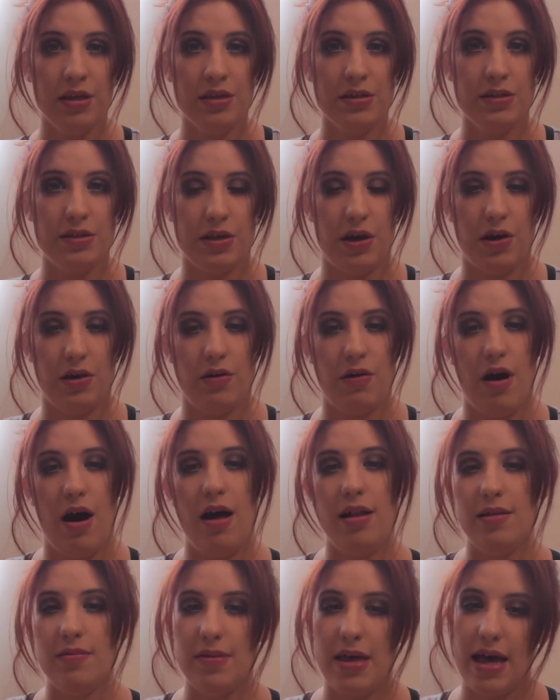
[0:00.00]
So
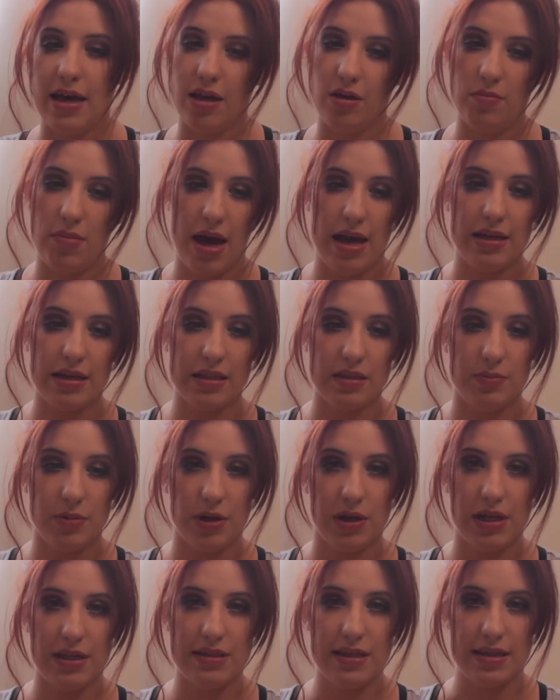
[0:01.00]
all of that combined
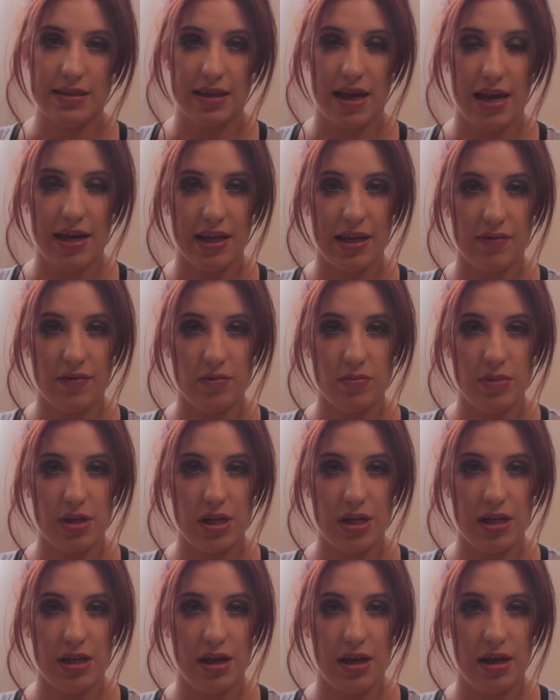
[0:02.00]
experience has kind of given
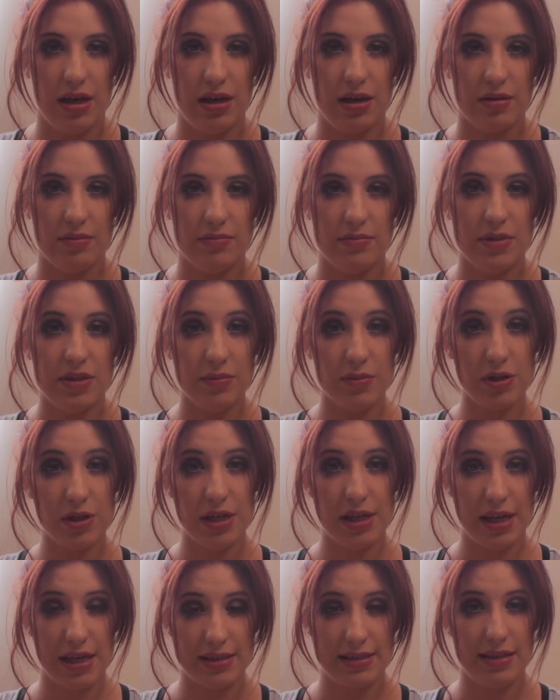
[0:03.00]
me um, some
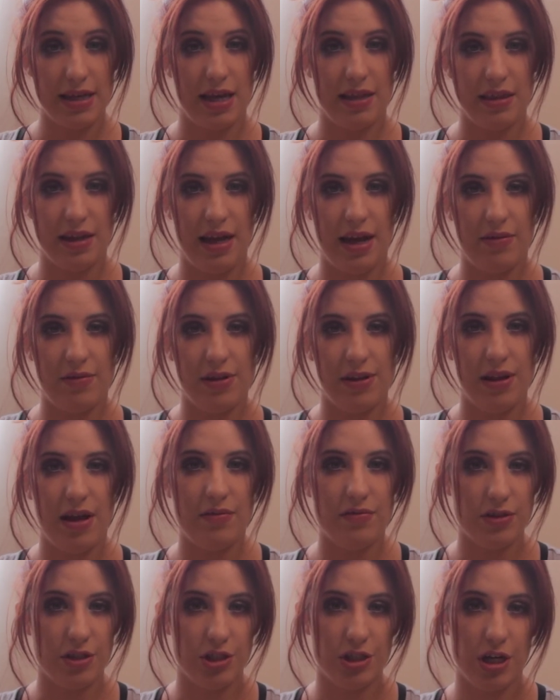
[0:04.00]
unique insight that I would
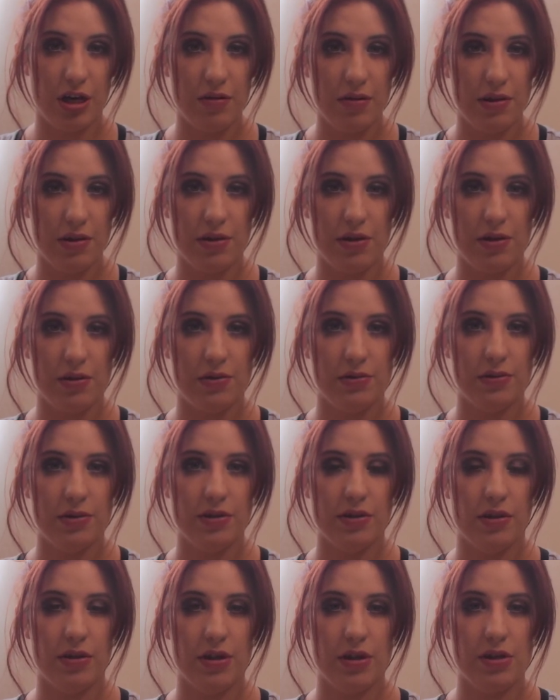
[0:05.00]
love to share with you
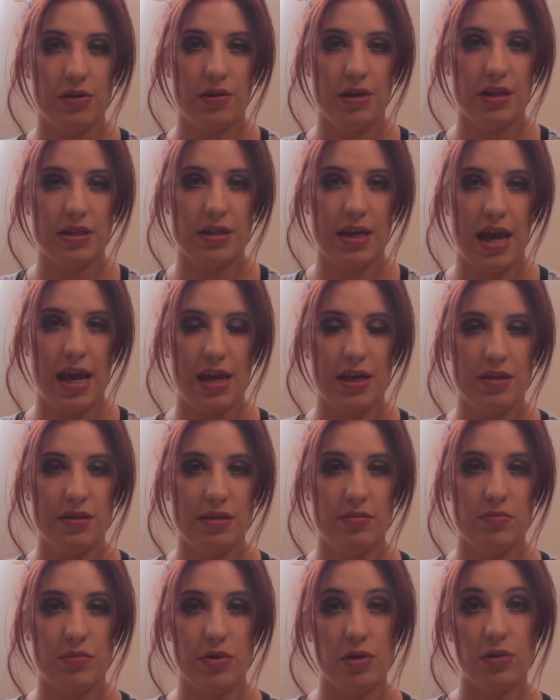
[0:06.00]
so that you can take
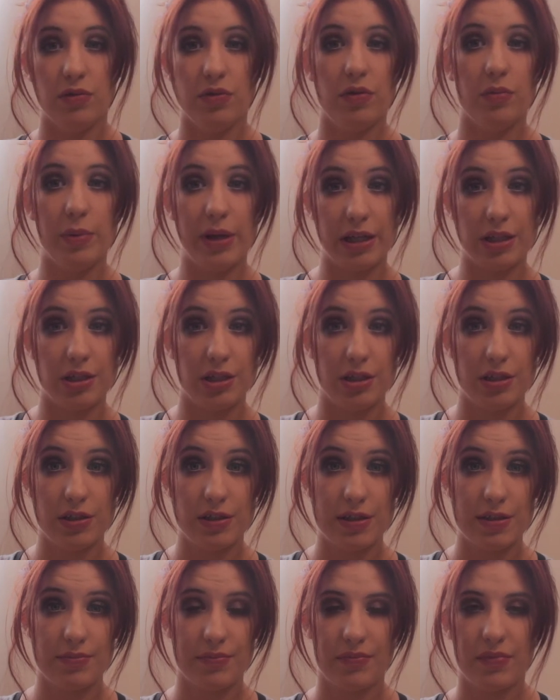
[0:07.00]
some beautiful
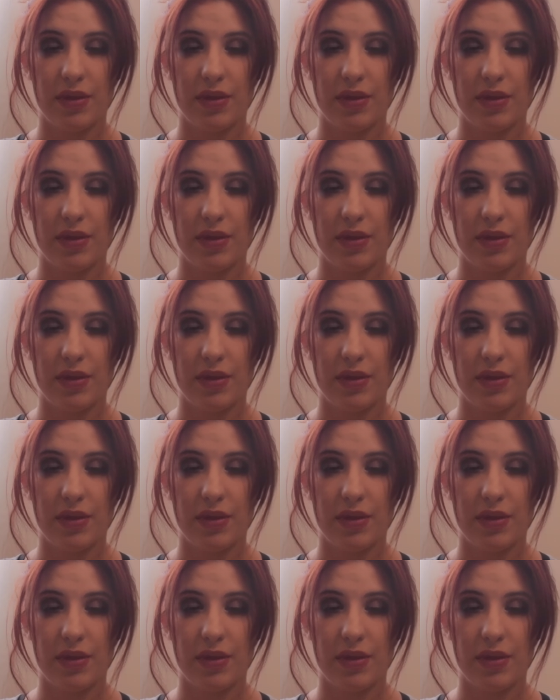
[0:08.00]
pictures.